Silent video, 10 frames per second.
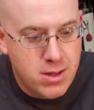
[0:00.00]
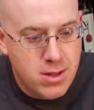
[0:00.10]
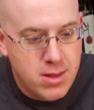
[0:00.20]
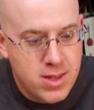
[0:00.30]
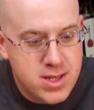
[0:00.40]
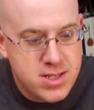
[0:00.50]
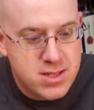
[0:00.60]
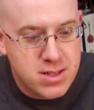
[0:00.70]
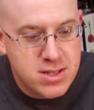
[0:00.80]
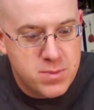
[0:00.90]
This
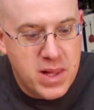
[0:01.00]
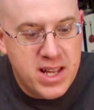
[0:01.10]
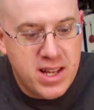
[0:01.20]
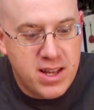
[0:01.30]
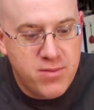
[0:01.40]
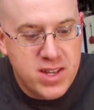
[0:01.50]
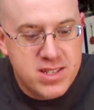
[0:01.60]
display knife is